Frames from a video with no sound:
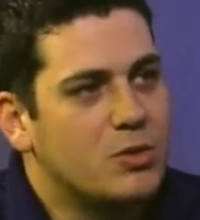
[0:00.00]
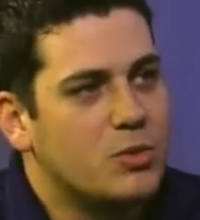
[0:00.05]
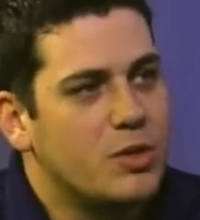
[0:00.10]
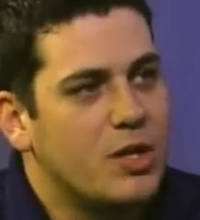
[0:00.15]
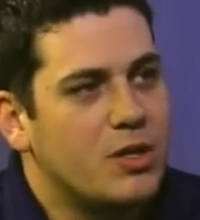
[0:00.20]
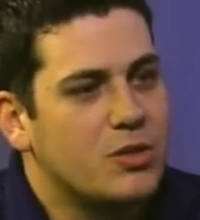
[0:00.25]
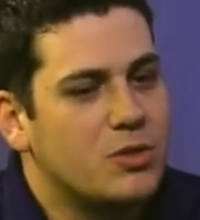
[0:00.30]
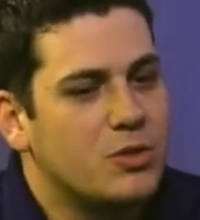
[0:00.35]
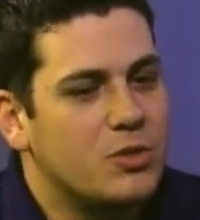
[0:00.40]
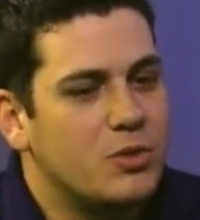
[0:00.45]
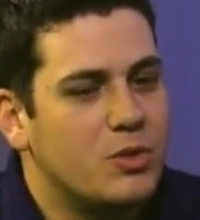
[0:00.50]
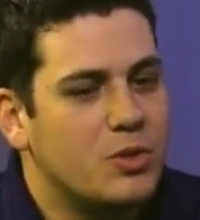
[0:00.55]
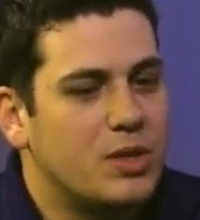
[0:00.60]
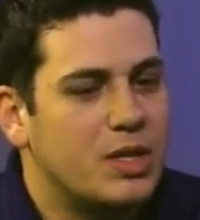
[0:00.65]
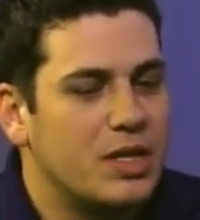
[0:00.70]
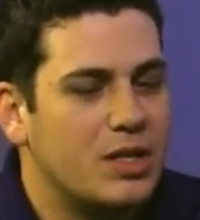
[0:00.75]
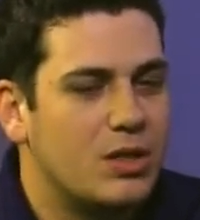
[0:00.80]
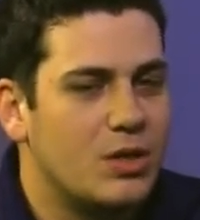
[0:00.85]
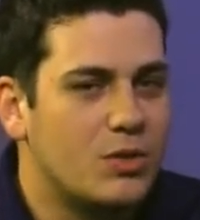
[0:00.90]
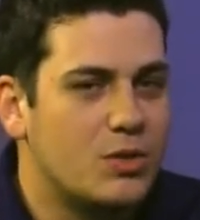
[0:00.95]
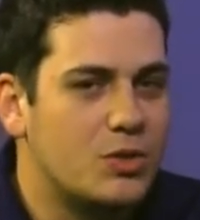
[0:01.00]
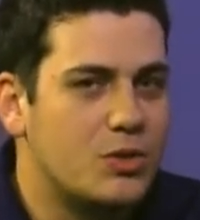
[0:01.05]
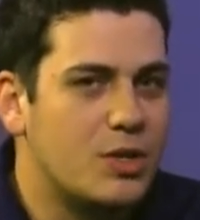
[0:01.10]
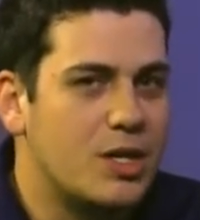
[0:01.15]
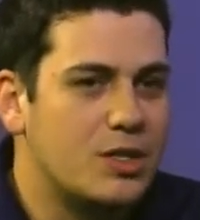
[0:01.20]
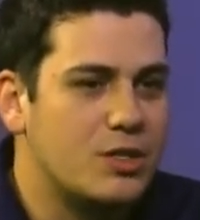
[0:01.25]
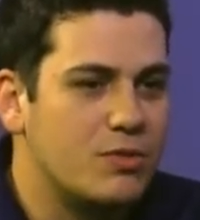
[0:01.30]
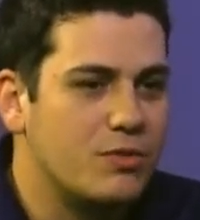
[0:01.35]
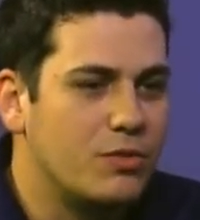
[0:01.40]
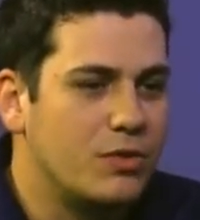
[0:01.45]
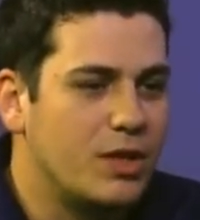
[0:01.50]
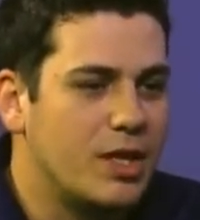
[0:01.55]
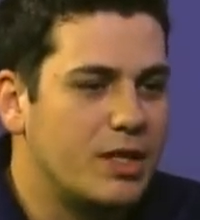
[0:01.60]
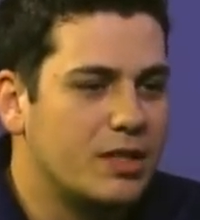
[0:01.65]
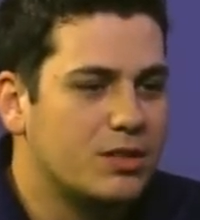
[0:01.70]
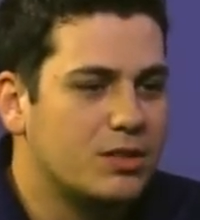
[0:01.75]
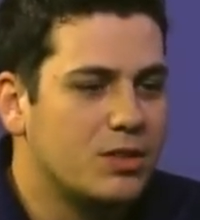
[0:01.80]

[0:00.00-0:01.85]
We also do a thing called stretch and flex.